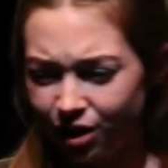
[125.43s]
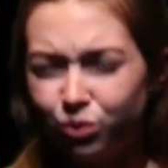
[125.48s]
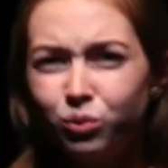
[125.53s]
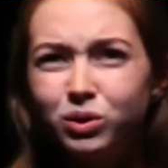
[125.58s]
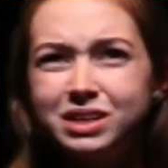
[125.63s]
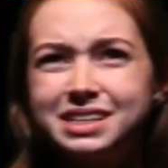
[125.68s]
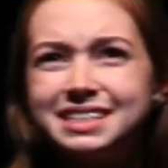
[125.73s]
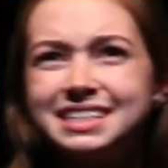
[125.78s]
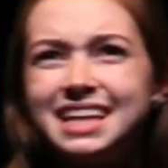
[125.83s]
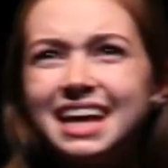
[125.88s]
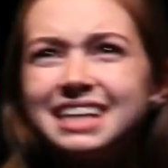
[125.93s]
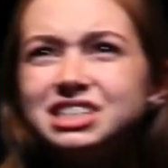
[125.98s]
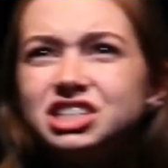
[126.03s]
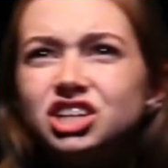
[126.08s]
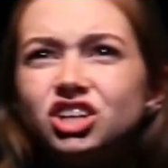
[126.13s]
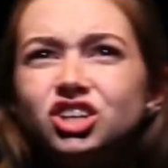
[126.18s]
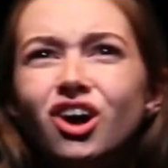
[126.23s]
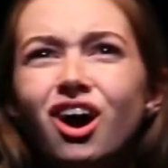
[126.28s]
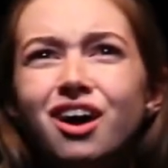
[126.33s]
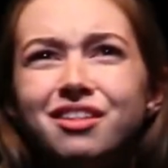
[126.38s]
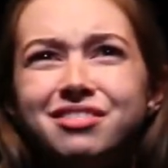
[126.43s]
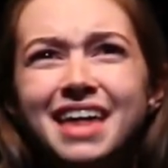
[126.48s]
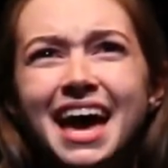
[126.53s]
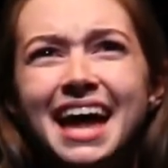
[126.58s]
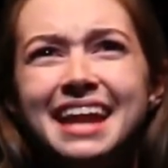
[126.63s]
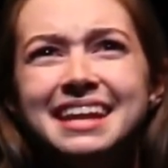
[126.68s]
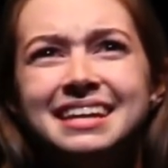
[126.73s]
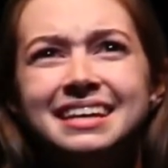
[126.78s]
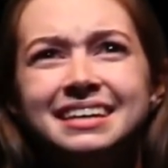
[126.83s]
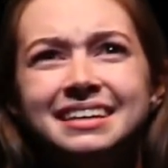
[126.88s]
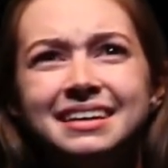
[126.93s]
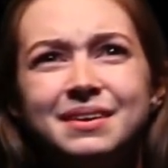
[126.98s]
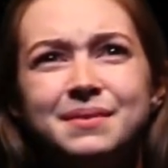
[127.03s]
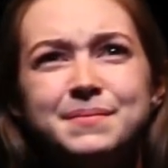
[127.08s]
What says the law then?